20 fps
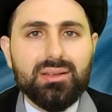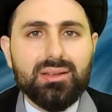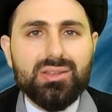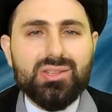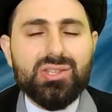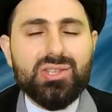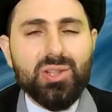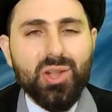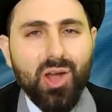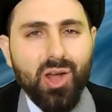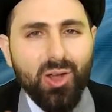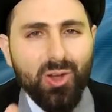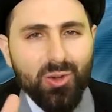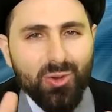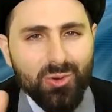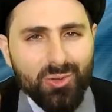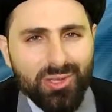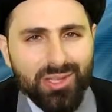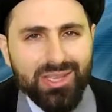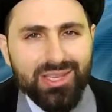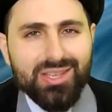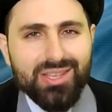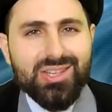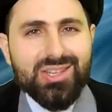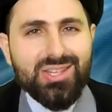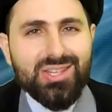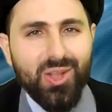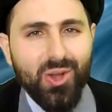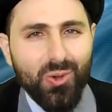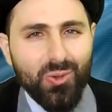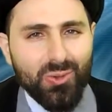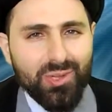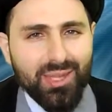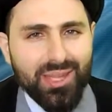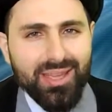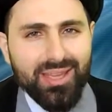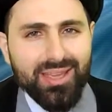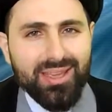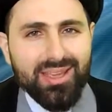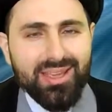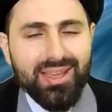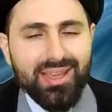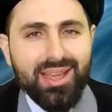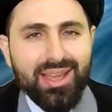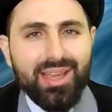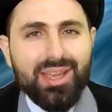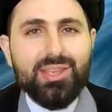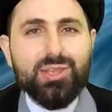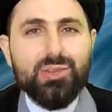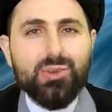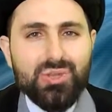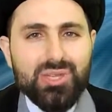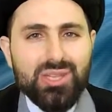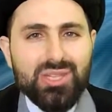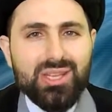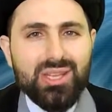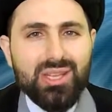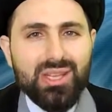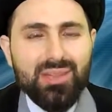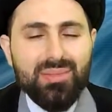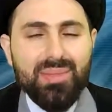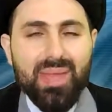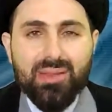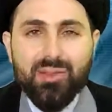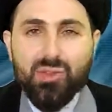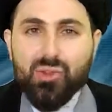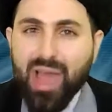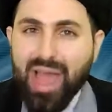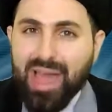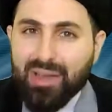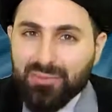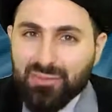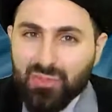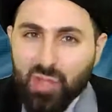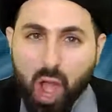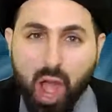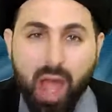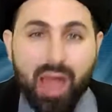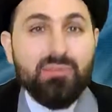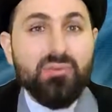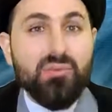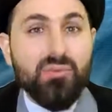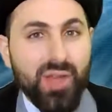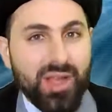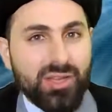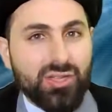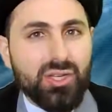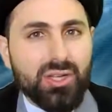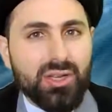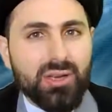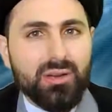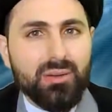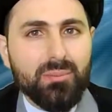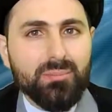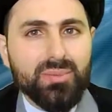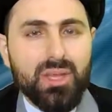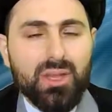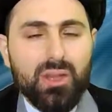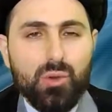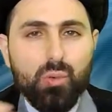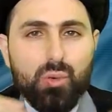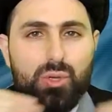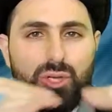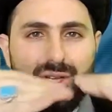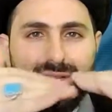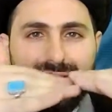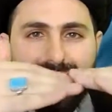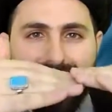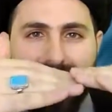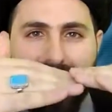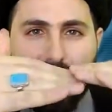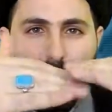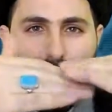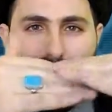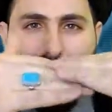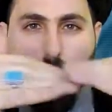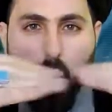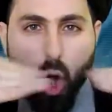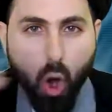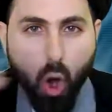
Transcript: Slowly, slowly, you see that you have dawn fajr, which is now an